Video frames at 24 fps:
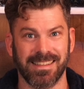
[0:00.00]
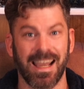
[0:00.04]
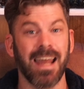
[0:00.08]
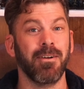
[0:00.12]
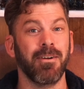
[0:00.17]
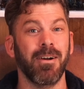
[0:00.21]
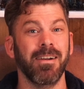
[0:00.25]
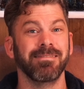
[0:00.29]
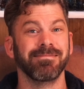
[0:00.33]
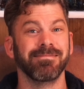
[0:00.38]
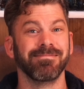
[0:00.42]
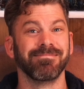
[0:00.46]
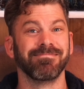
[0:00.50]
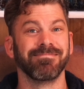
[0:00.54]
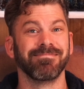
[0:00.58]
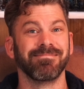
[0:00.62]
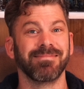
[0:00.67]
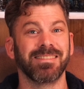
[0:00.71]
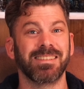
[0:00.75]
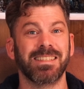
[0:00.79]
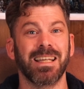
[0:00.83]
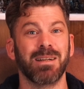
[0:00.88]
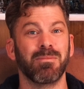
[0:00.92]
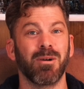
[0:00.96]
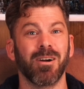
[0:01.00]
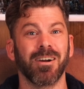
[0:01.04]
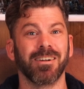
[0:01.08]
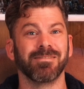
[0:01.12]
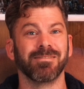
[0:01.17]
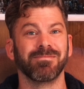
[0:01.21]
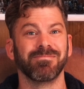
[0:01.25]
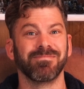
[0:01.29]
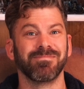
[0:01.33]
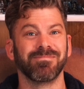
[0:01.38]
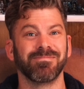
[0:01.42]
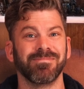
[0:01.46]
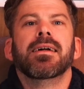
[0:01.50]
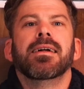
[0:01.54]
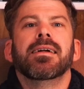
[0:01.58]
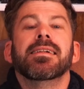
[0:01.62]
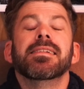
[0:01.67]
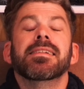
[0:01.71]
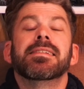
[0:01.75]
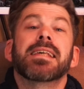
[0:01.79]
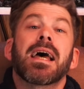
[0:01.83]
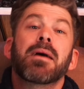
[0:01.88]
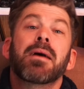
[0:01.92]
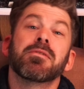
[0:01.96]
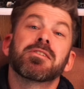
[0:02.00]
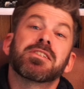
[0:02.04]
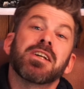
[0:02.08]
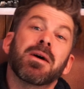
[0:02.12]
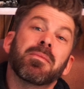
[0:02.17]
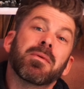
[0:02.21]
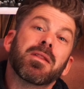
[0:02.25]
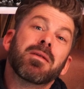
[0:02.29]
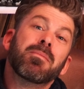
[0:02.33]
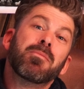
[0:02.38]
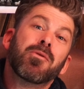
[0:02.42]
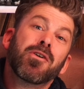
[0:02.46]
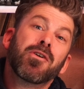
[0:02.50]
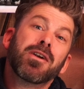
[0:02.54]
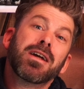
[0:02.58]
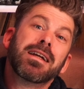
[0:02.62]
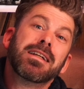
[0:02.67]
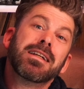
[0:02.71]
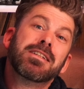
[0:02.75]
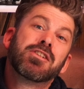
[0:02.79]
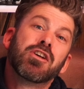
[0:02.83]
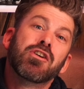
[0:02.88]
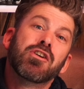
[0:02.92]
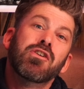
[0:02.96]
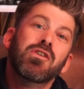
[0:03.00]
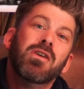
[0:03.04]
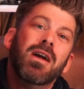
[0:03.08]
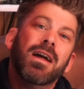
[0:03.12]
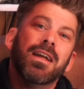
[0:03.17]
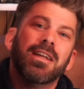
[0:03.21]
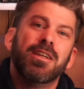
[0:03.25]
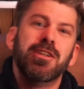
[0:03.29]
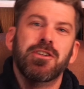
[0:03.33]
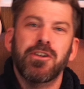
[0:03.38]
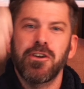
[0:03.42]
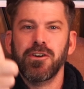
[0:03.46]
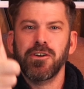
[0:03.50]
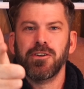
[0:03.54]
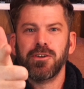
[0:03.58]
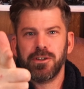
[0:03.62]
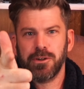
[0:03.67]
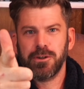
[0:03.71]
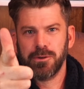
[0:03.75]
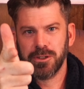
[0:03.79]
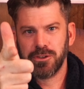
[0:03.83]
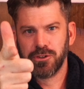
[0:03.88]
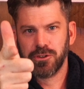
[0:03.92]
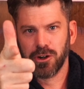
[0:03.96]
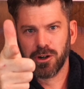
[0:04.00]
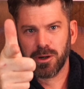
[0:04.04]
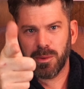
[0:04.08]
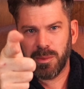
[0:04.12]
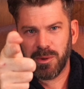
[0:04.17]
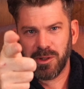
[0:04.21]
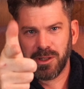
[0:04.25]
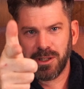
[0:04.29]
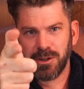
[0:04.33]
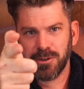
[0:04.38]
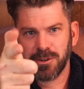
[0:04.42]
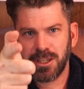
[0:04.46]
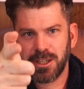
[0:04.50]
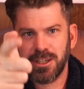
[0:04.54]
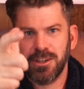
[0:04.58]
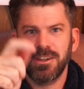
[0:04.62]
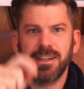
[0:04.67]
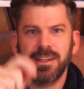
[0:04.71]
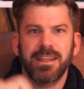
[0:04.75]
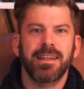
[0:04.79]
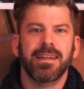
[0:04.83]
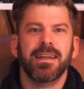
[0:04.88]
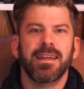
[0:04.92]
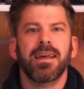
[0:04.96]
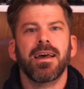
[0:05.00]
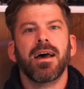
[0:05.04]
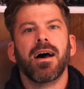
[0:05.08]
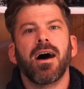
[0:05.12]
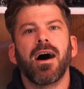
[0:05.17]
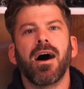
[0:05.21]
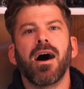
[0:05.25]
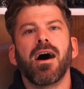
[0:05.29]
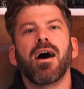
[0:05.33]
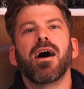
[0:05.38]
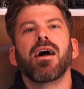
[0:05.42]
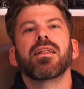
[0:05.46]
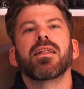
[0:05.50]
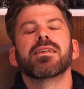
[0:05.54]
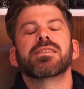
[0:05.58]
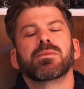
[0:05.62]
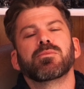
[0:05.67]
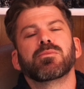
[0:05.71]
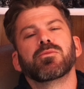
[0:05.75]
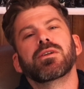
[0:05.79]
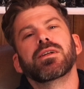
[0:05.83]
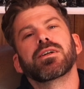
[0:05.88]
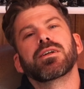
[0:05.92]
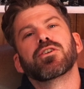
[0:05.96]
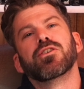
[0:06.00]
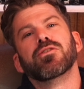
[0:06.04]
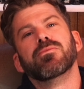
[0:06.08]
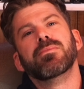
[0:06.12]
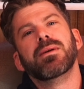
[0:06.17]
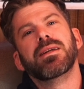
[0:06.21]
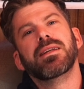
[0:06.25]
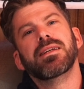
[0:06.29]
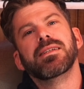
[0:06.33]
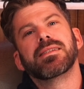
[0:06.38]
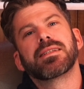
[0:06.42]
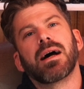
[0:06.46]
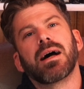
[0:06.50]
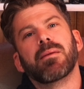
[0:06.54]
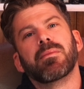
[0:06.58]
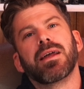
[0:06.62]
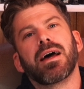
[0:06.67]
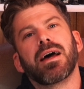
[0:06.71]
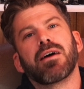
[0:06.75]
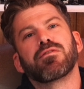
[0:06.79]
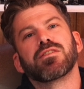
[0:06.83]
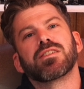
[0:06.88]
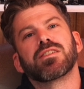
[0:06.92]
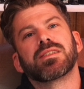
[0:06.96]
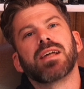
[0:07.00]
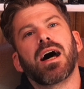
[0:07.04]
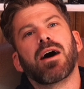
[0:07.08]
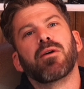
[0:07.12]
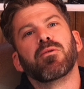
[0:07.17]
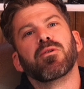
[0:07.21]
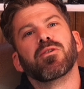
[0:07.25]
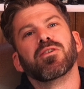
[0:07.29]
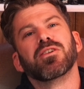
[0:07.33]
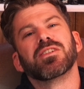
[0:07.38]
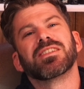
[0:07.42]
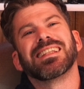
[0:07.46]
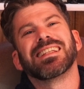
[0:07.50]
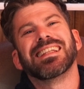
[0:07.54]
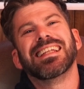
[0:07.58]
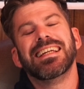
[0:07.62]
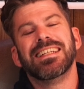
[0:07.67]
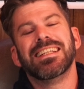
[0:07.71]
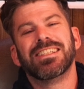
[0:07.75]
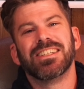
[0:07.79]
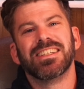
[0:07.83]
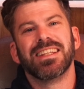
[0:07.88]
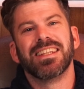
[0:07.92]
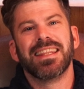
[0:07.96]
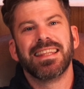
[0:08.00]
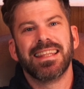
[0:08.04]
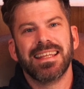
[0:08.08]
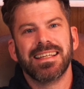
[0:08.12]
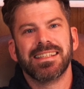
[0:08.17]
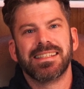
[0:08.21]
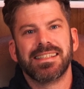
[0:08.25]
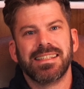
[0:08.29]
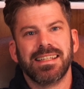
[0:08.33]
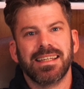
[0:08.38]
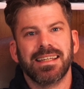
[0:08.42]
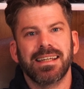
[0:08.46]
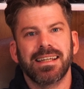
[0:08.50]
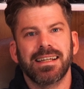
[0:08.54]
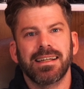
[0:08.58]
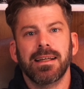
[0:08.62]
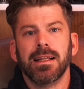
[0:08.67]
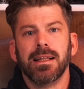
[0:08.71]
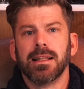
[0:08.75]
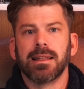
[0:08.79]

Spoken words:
Anyway, see you tomorrow. Tabletop of the morning to you, you adorable little cutie. Oh, some really cool minis coming out for Star Wars Legion this year.